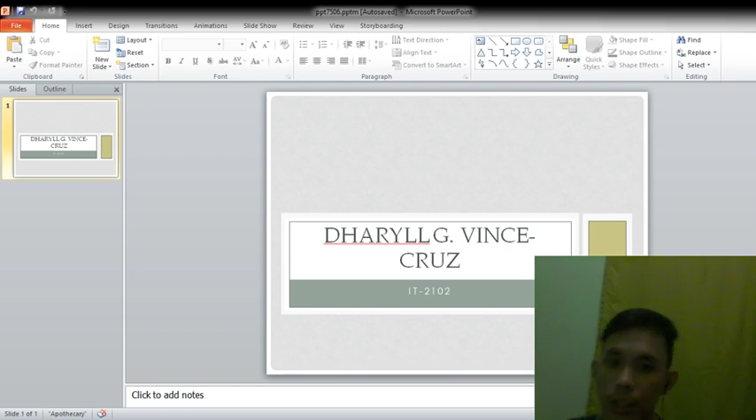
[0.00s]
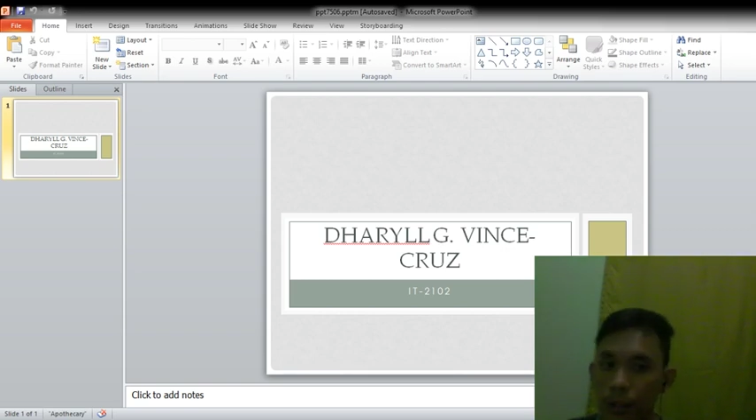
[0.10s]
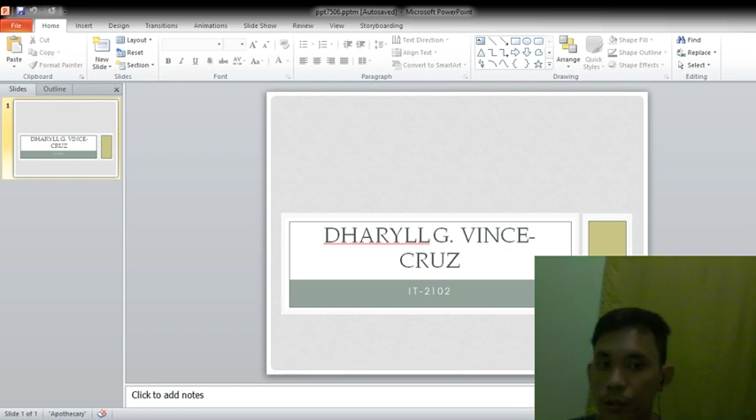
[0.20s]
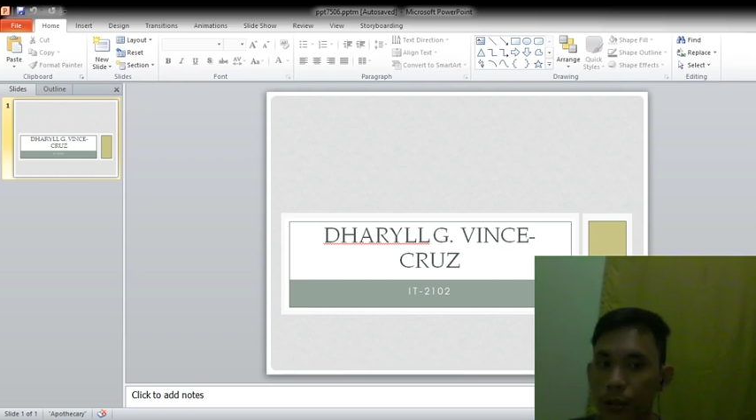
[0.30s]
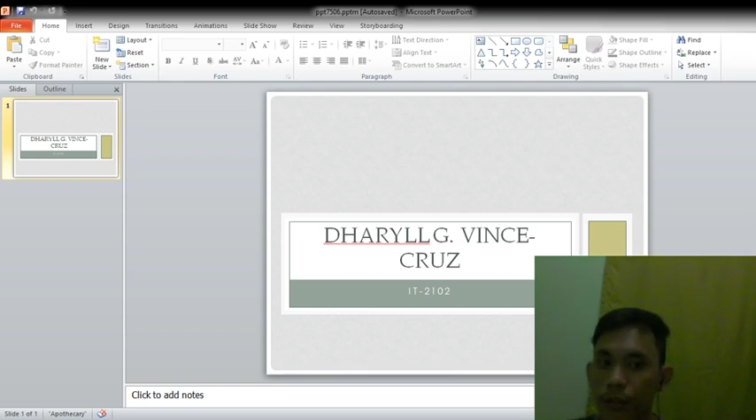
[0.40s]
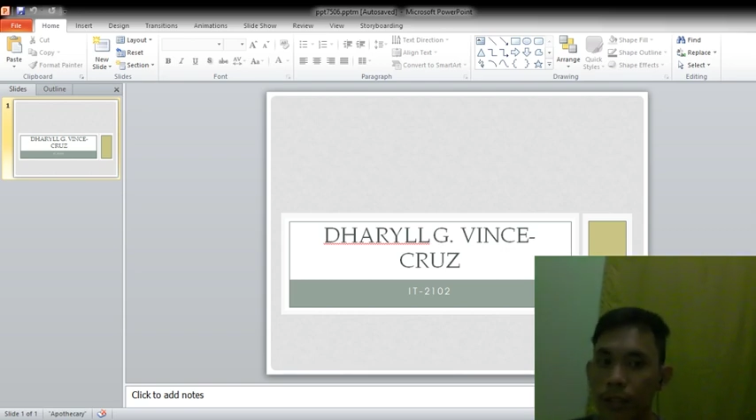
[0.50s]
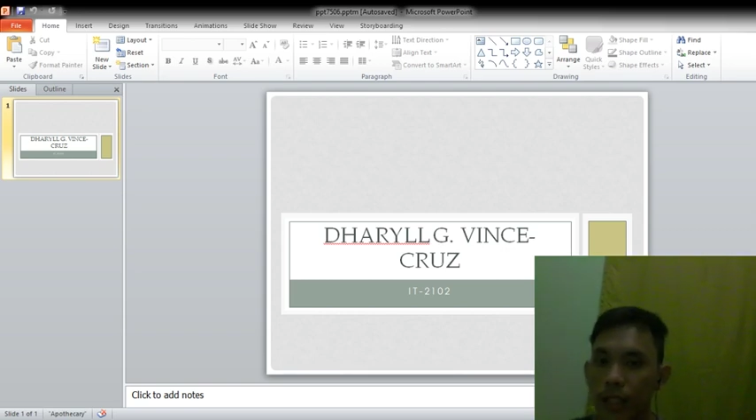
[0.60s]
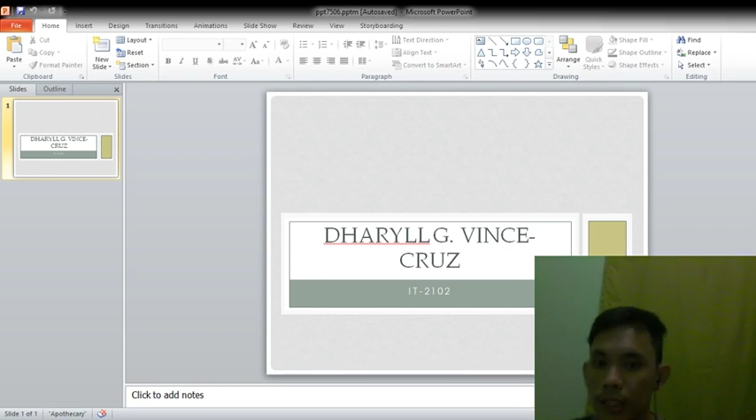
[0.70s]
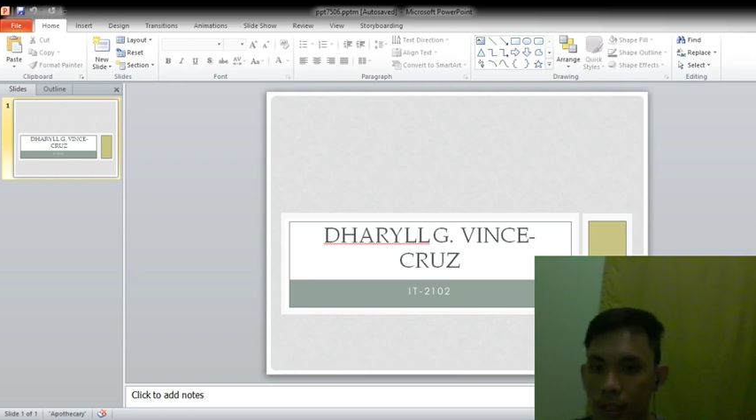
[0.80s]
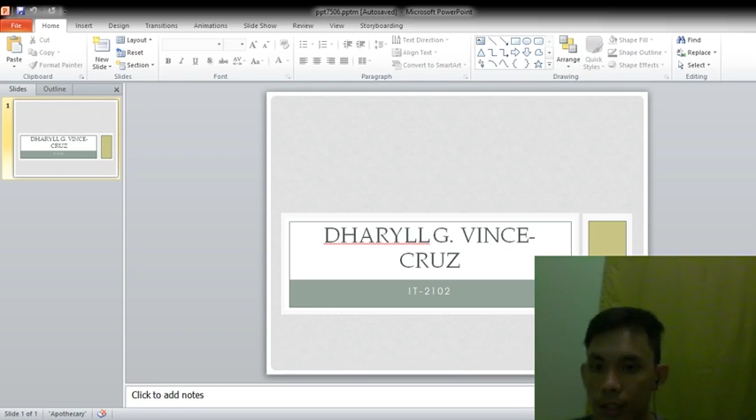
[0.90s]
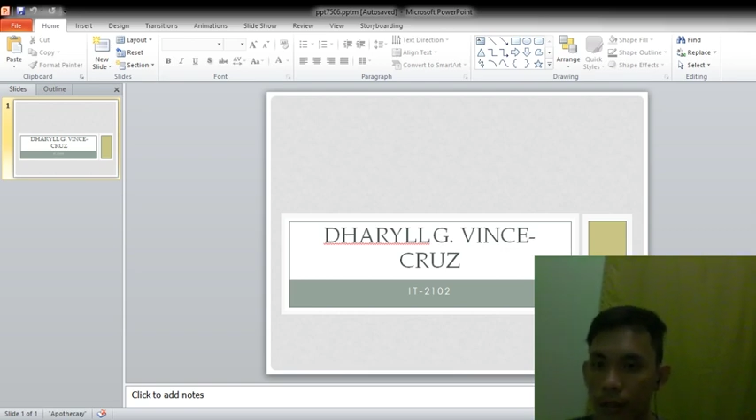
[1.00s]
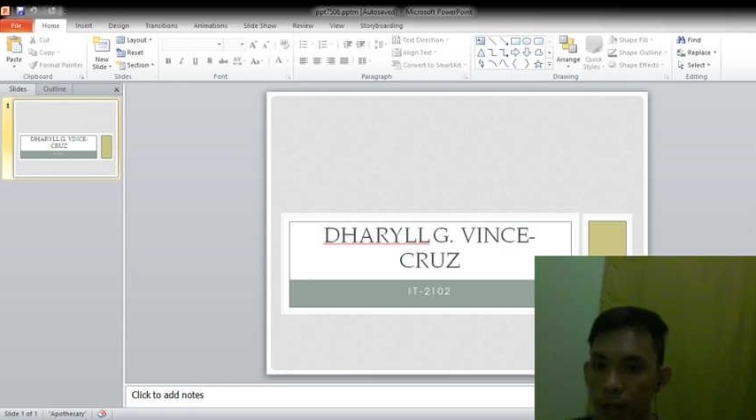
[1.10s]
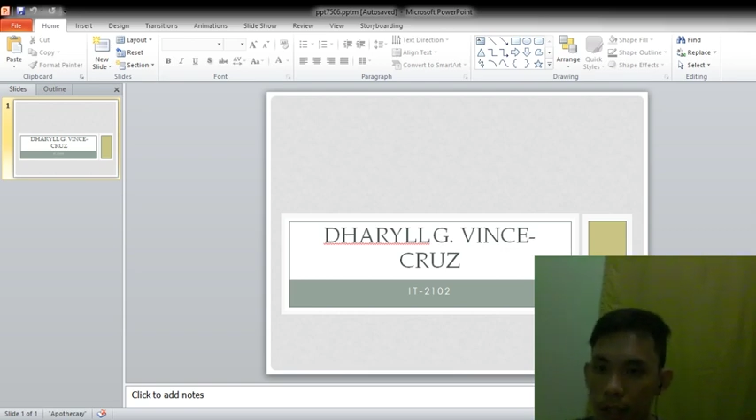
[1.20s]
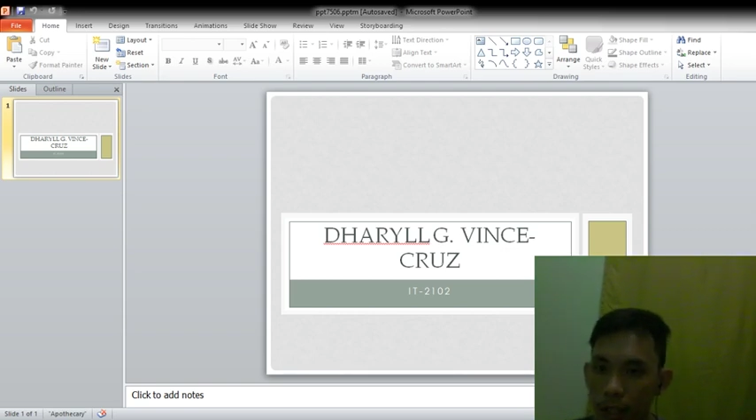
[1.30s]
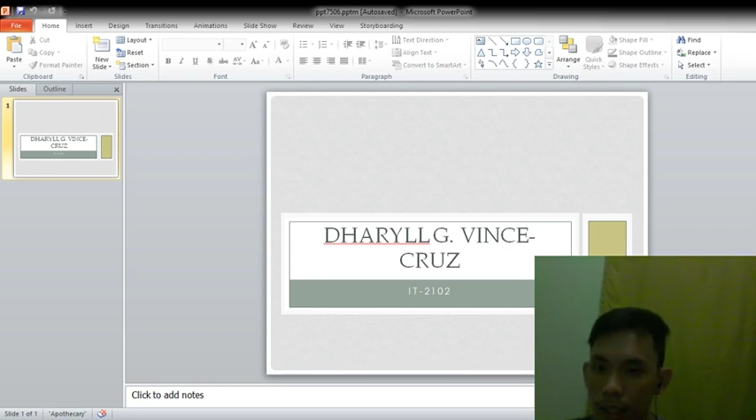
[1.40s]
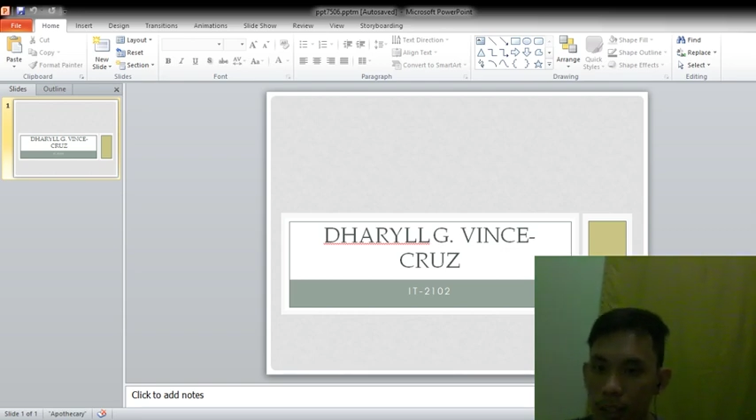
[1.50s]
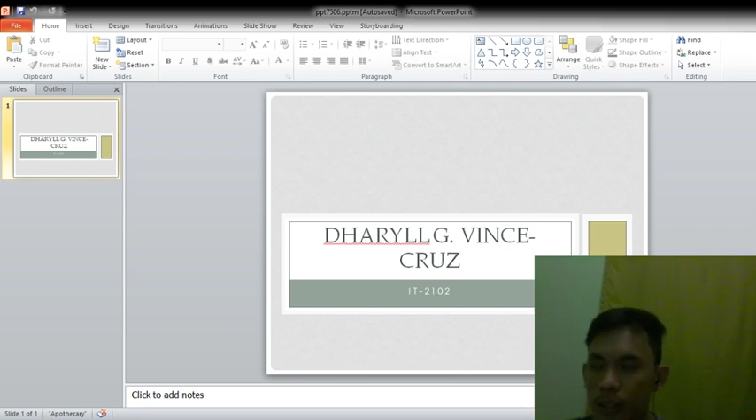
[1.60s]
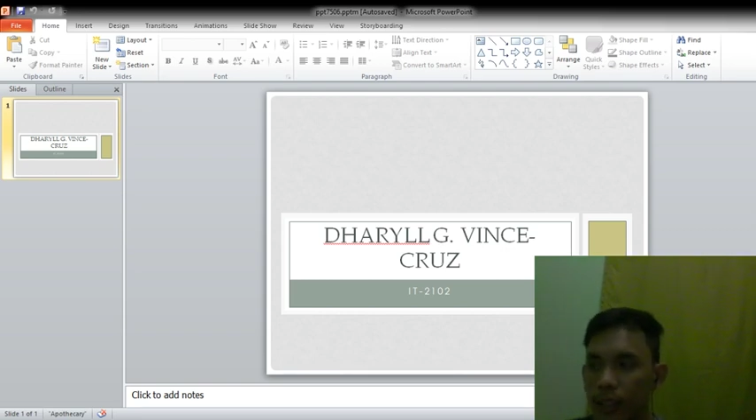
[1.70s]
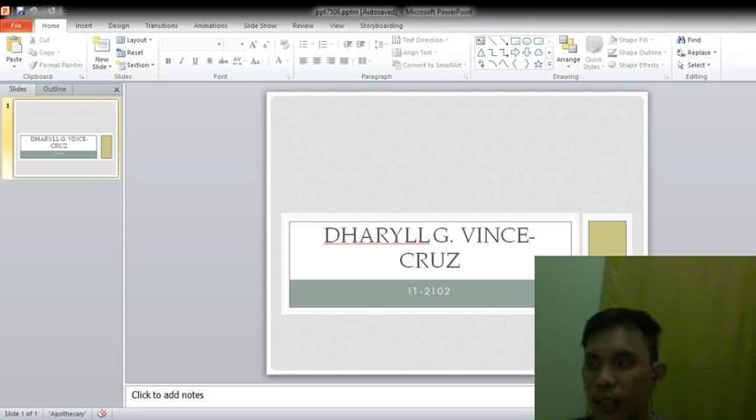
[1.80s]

features to enhance securities,